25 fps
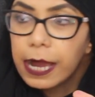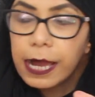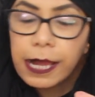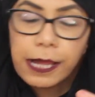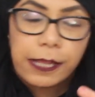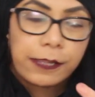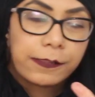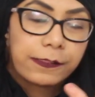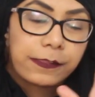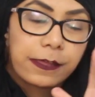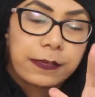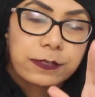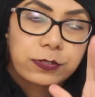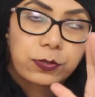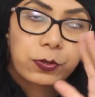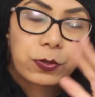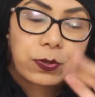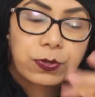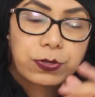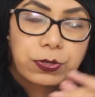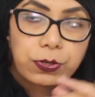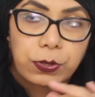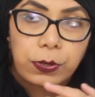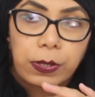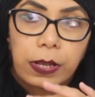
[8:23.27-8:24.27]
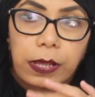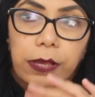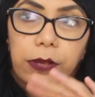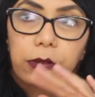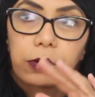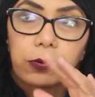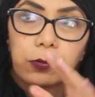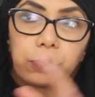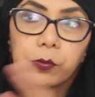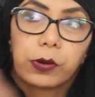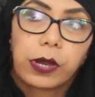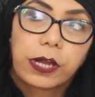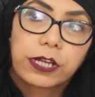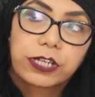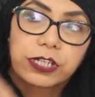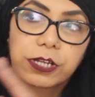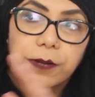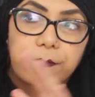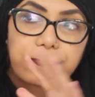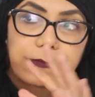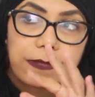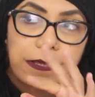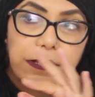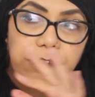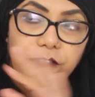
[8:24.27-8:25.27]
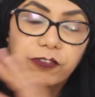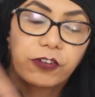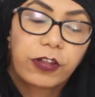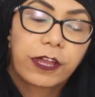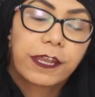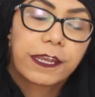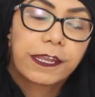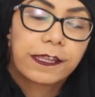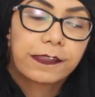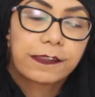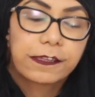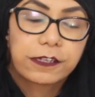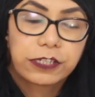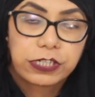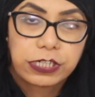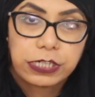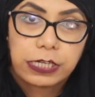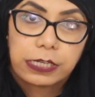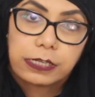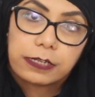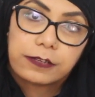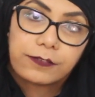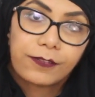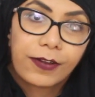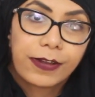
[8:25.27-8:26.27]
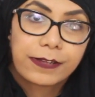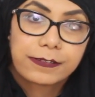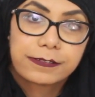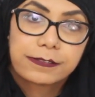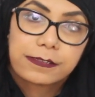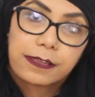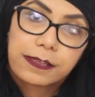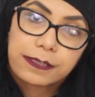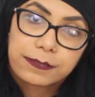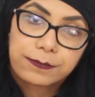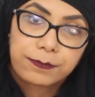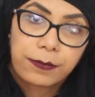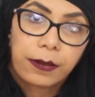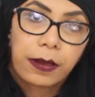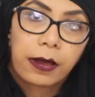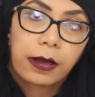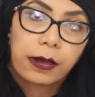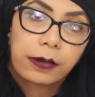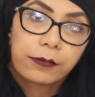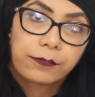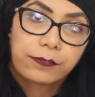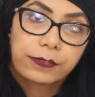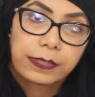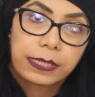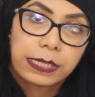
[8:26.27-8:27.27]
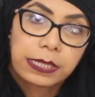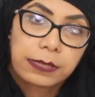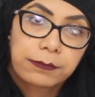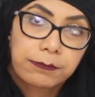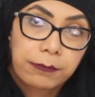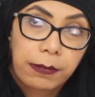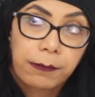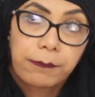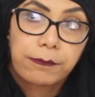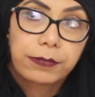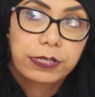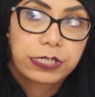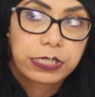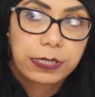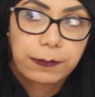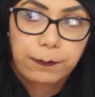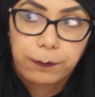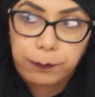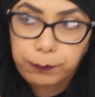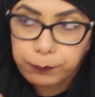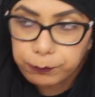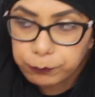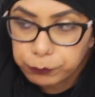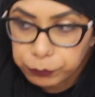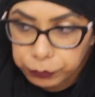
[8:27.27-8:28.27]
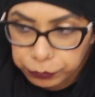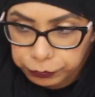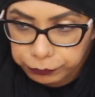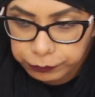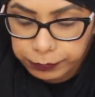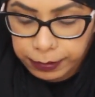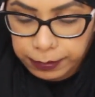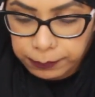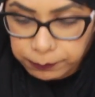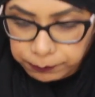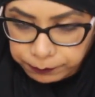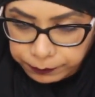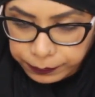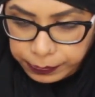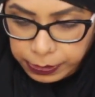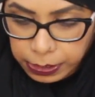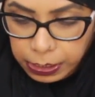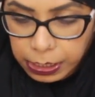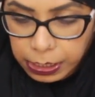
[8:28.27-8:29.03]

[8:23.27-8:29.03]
And there's also like workshops and training that she devises as part of the membership program.